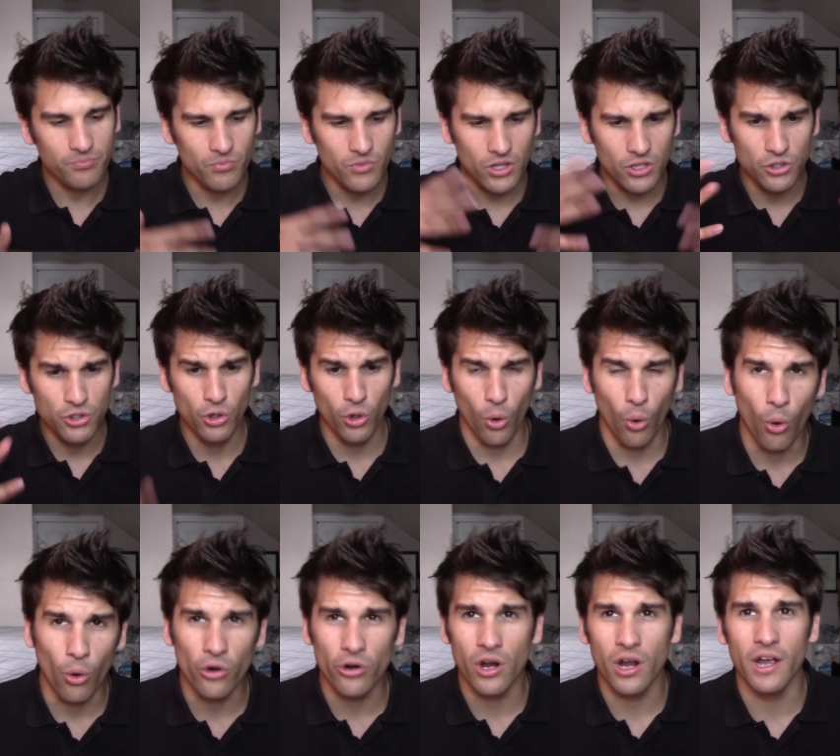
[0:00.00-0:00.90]
your
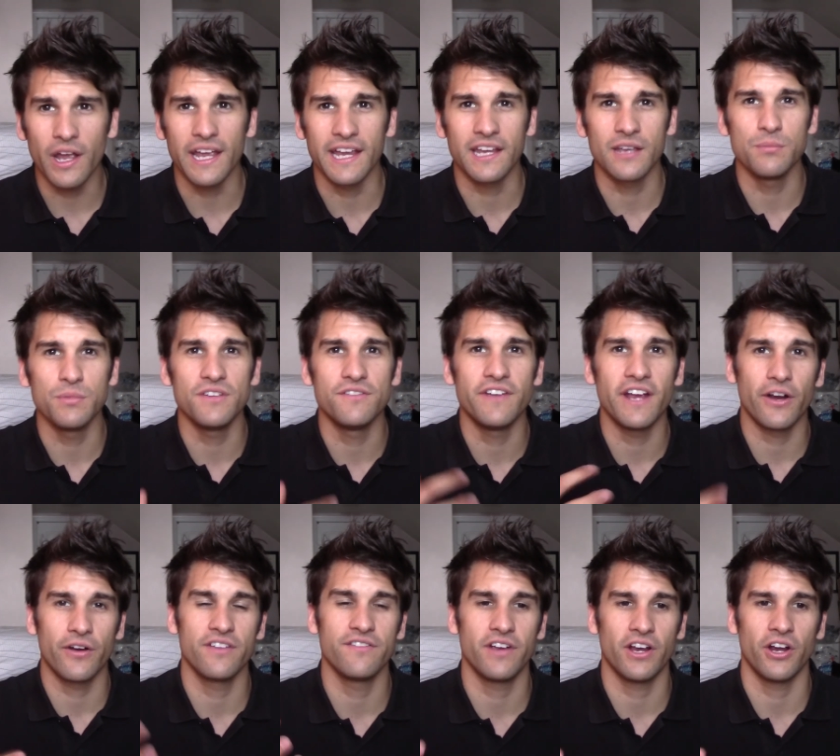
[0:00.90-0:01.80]
aura. It can be
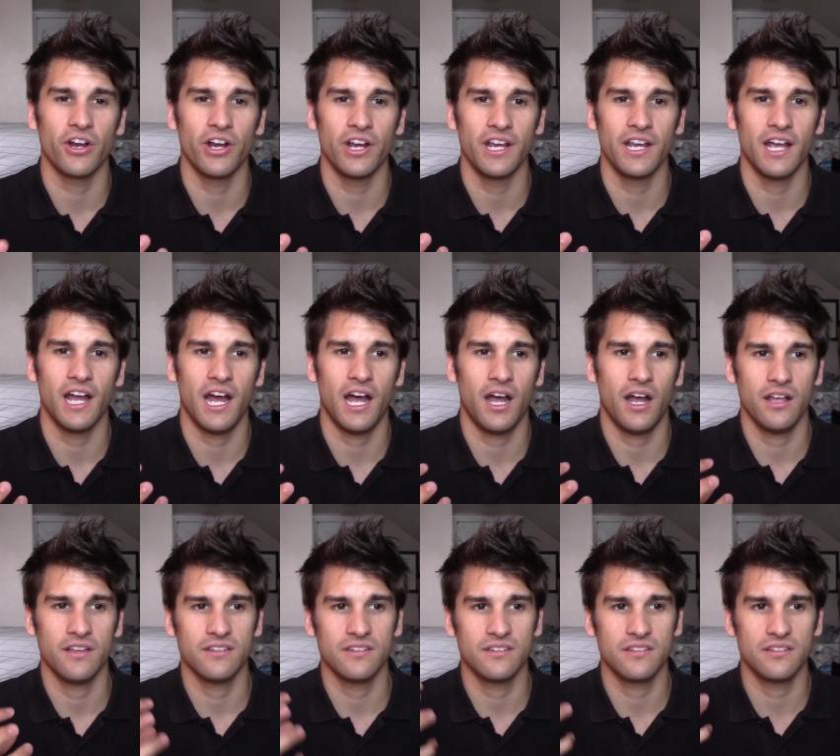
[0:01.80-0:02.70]
very, very
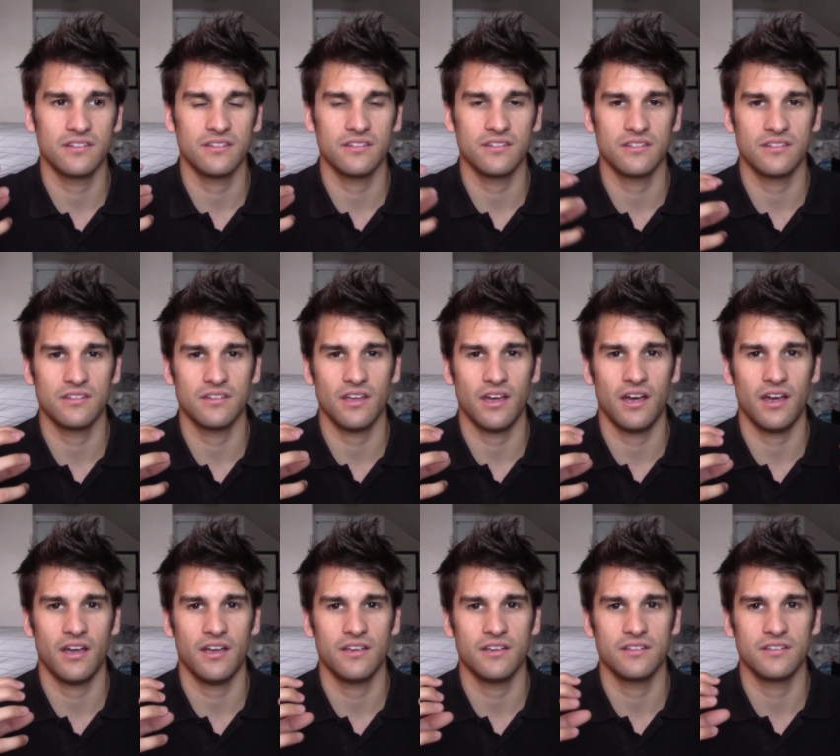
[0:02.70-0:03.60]

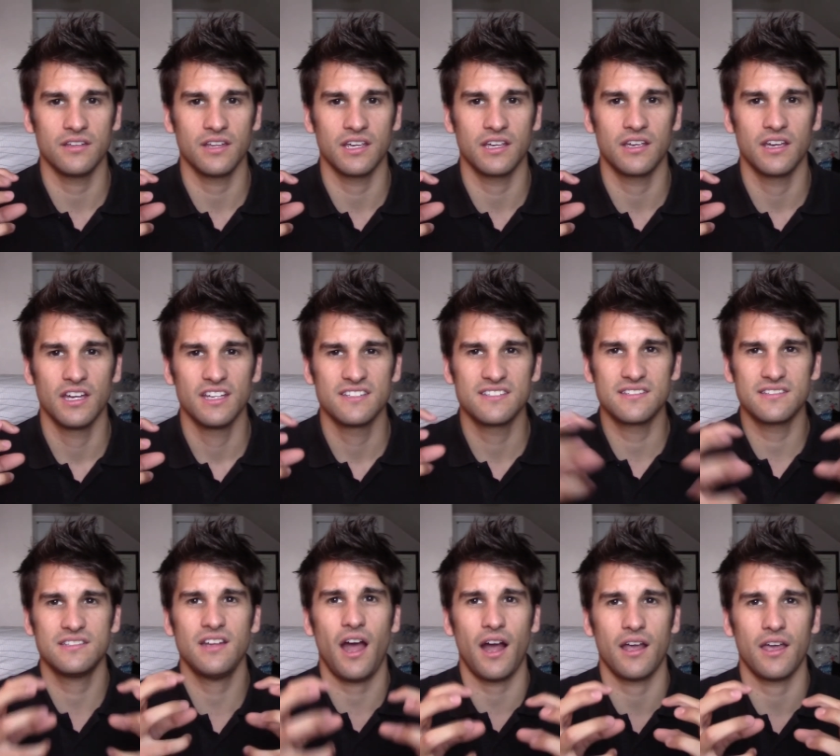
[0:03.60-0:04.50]

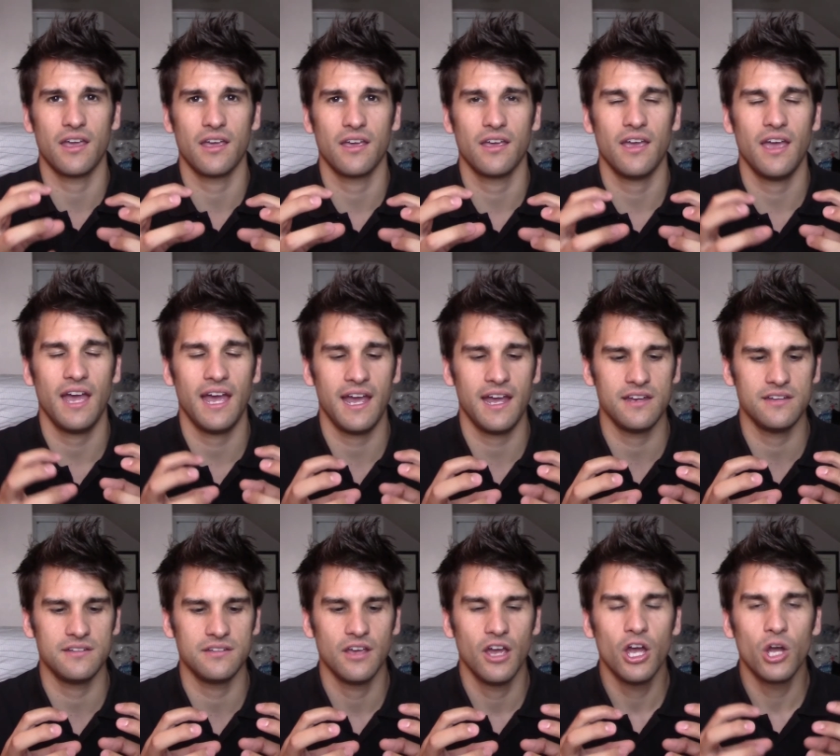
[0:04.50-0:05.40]
stuck.
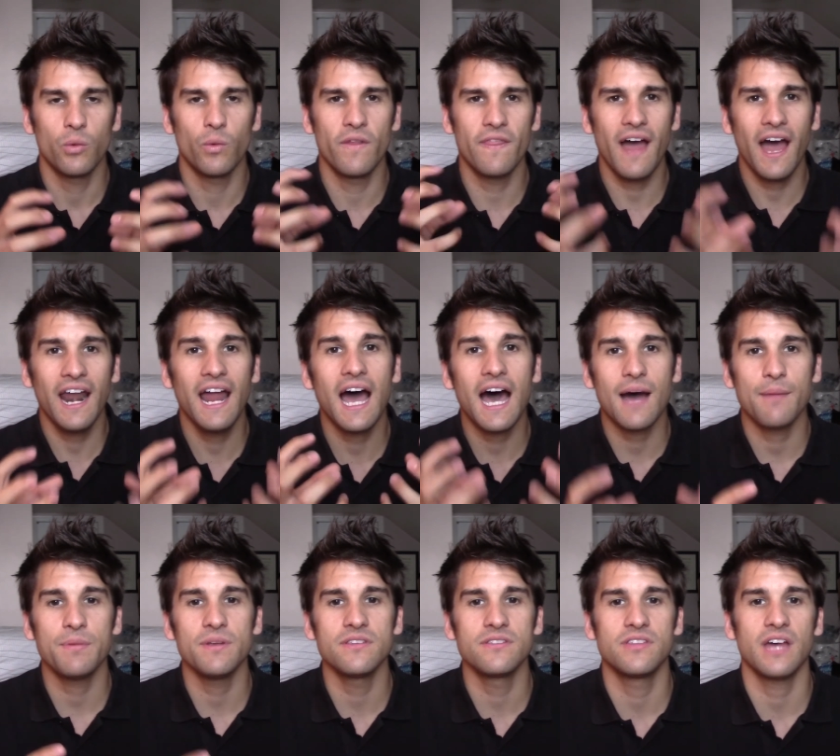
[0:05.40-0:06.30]
And when that
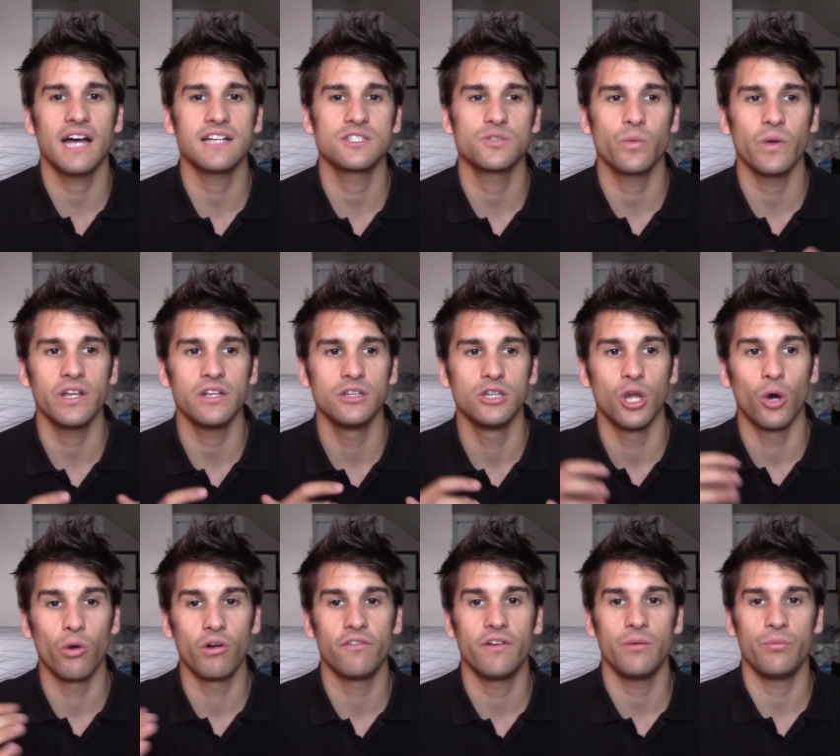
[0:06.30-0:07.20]
happens, that's when
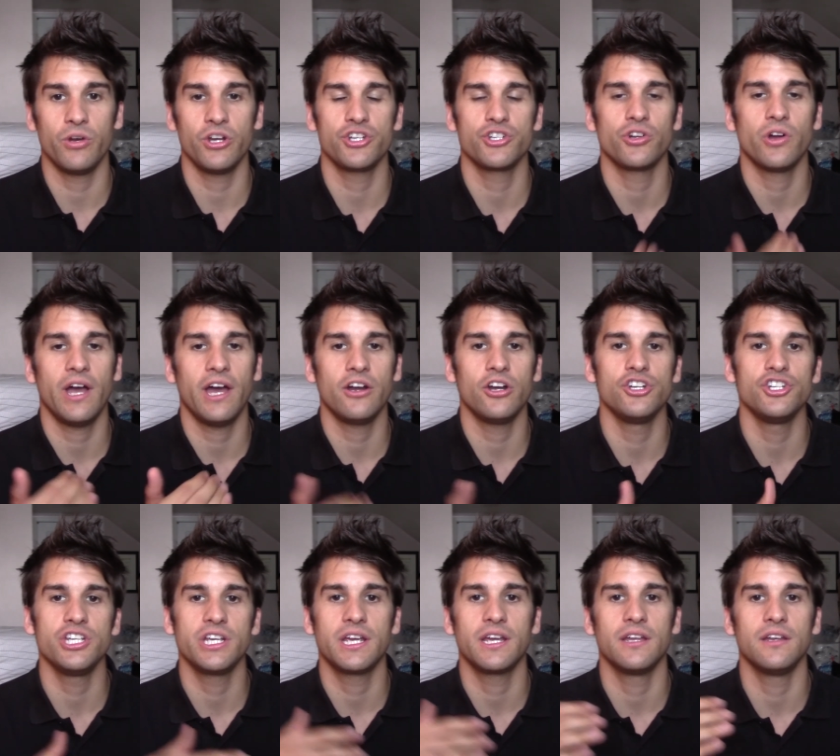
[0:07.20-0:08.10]
lower vibrational
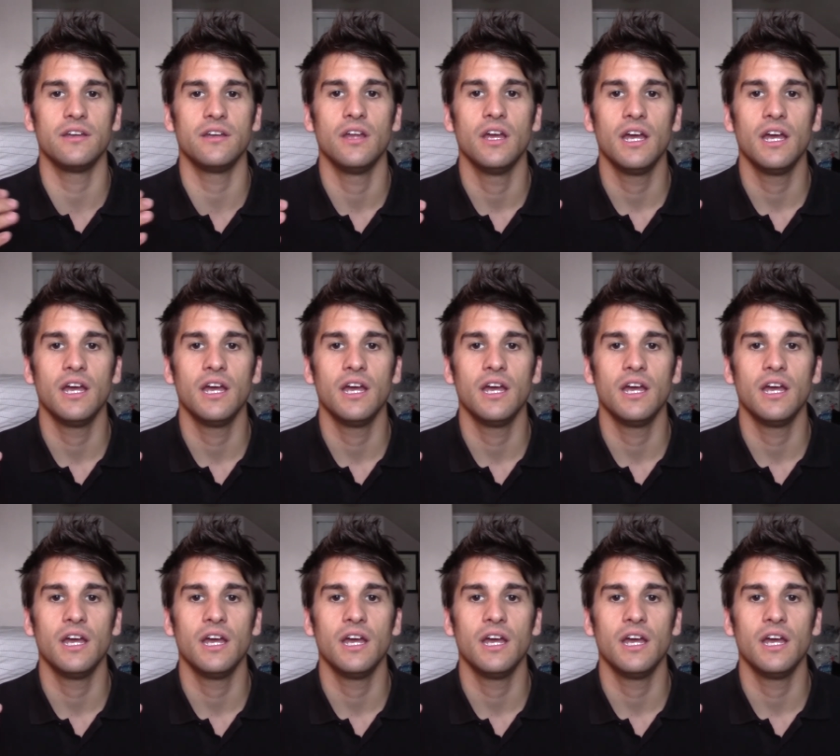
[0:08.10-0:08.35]
energy can